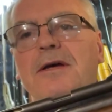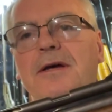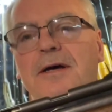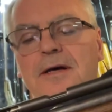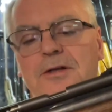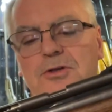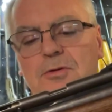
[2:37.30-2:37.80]

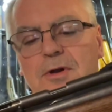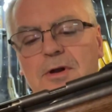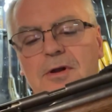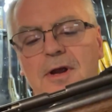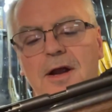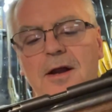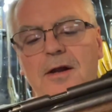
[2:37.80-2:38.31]
uh, trigger
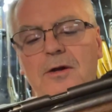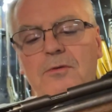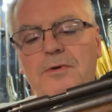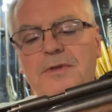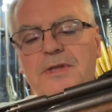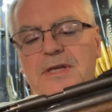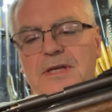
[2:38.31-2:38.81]
guard
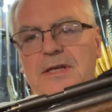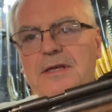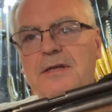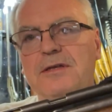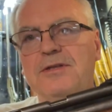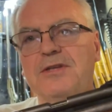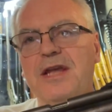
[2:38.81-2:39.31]
with the
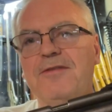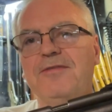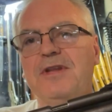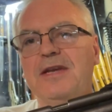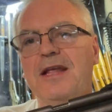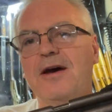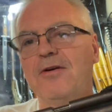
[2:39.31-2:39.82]

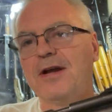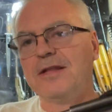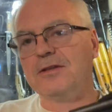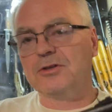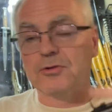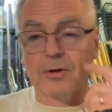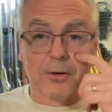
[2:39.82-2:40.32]
safety down on
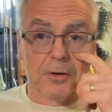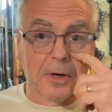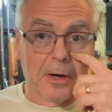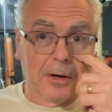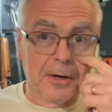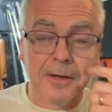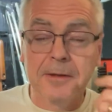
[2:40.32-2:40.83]
the trigger
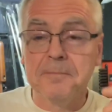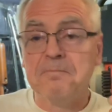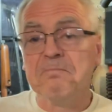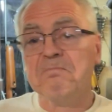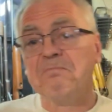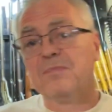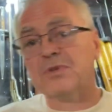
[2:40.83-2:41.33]
guard.
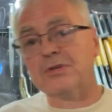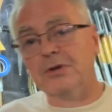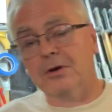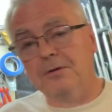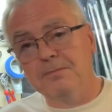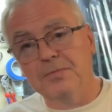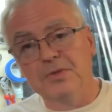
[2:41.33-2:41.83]

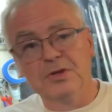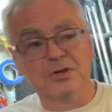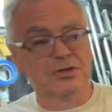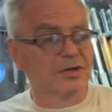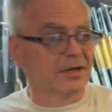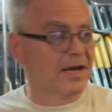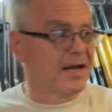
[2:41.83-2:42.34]
So
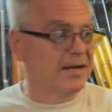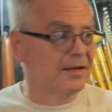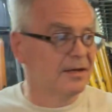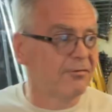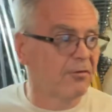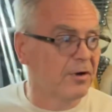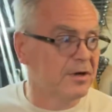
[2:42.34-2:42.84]
just to kind of
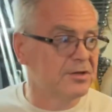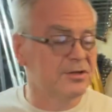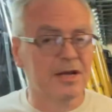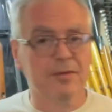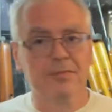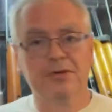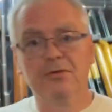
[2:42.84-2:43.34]

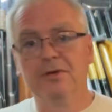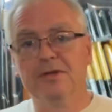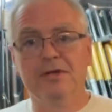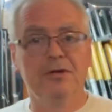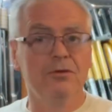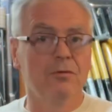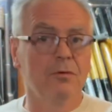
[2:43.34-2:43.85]
differentiate between the
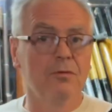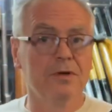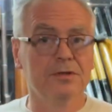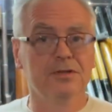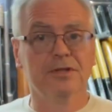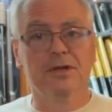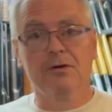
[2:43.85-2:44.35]
newer
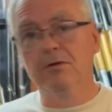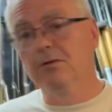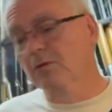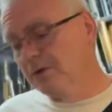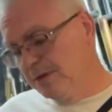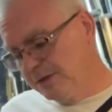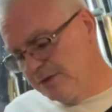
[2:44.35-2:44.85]
ones and the older
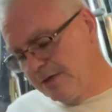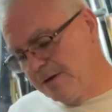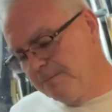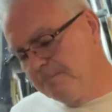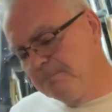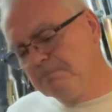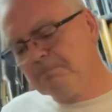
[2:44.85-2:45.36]
ones.
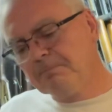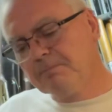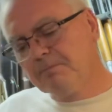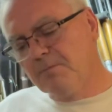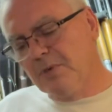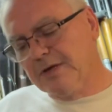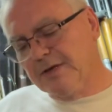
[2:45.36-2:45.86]

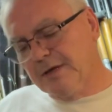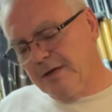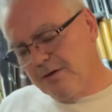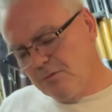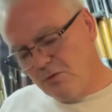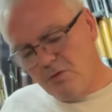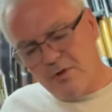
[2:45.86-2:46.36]
But uh,
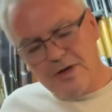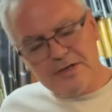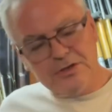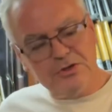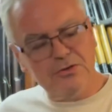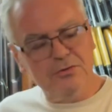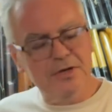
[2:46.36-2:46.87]
we'll go ahead and
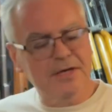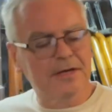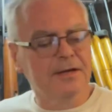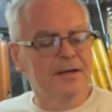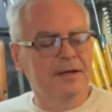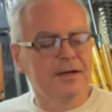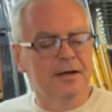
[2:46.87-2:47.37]
shoot it.
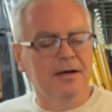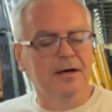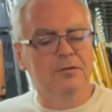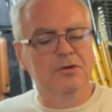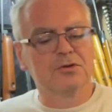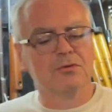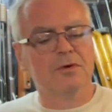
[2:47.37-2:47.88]
Uh,
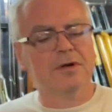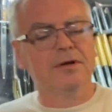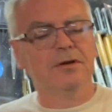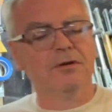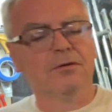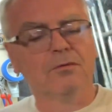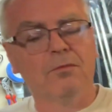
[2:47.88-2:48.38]
this
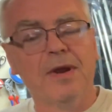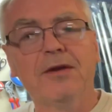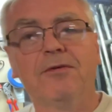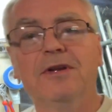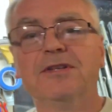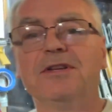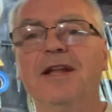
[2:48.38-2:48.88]
one, the main
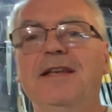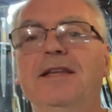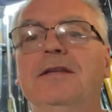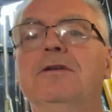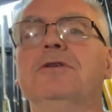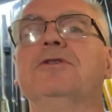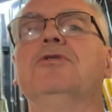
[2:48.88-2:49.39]
reason I
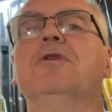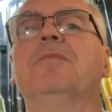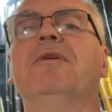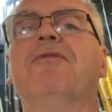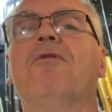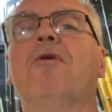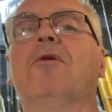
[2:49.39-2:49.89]
didn't shoot it
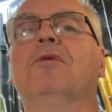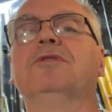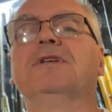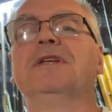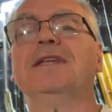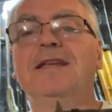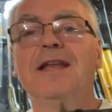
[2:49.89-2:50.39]
before was
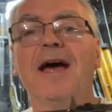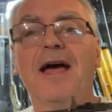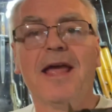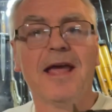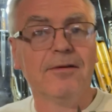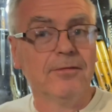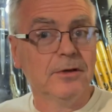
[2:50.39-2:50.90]
it did not
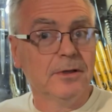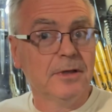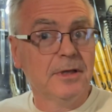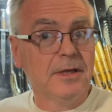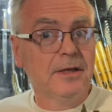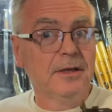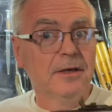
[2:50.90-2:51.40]
have a,
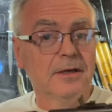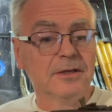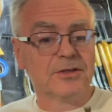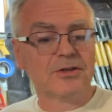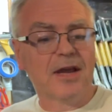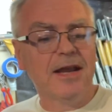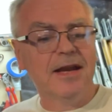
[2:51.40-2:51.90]
a
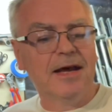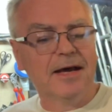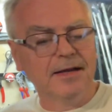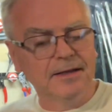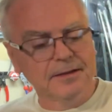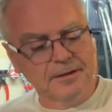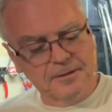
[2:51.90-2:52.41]
sight on
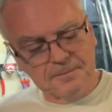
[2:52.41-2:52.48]
it,